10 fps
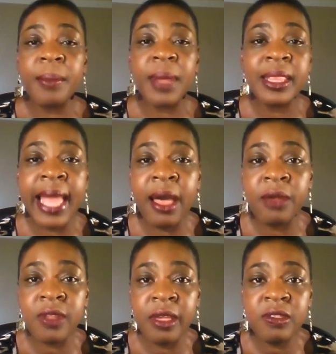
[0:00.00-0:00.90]

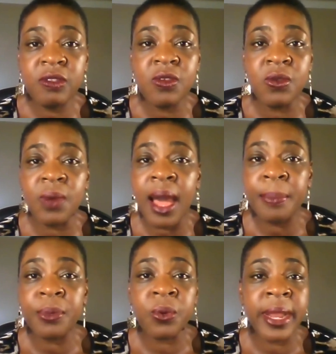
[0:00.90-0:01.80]
allows us to
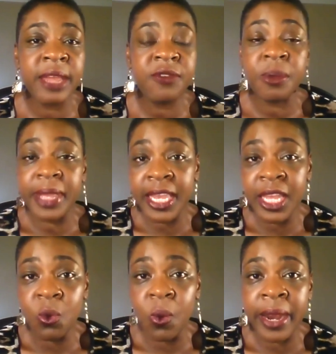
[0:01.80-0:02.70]
operate from
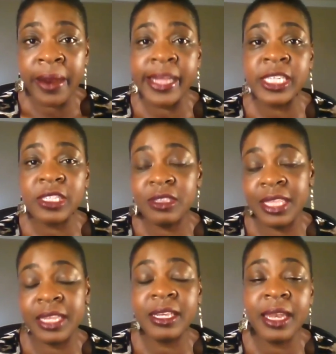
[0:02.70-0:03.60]
anywhere and just
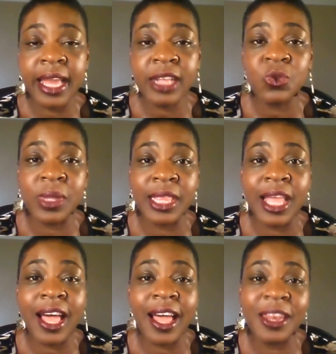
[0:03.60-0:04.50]
then connect
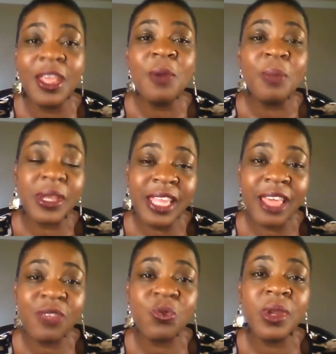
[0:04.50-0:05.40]
online. But
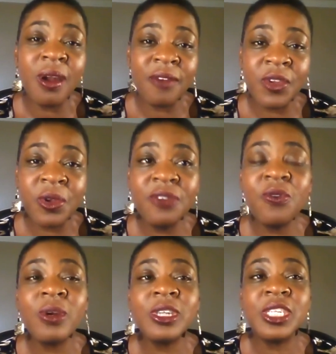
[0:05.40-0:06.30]
yes, we are very
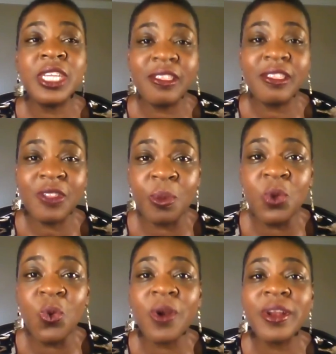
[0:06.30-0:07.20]
fortunate to still
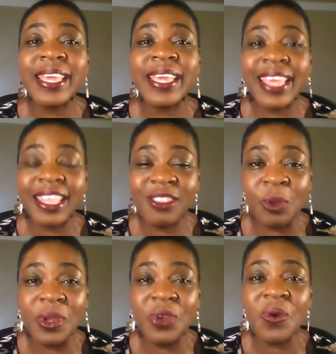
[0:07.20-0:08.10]
be working and
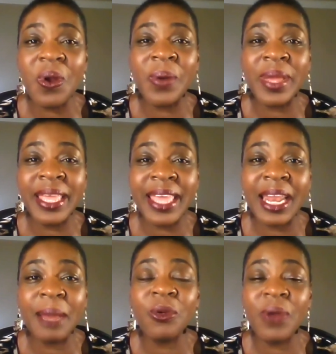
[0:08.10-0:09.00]
still be growing,
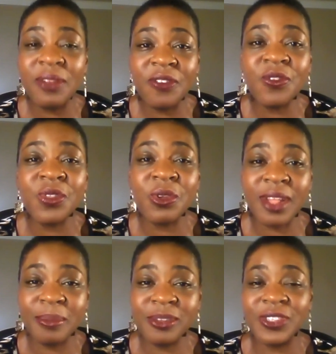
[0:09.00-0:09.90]
and I'm grateful for those
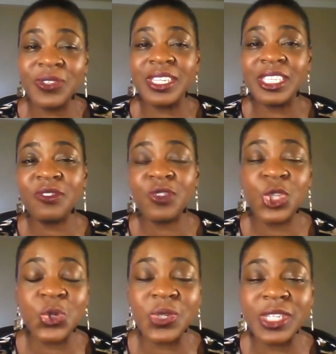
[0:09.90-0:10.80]
opportunities for
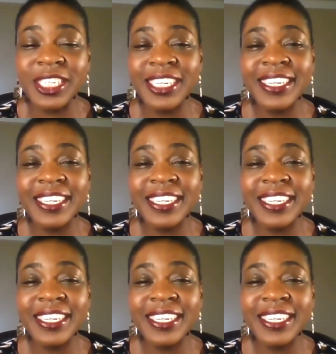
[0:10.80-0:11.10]
sure.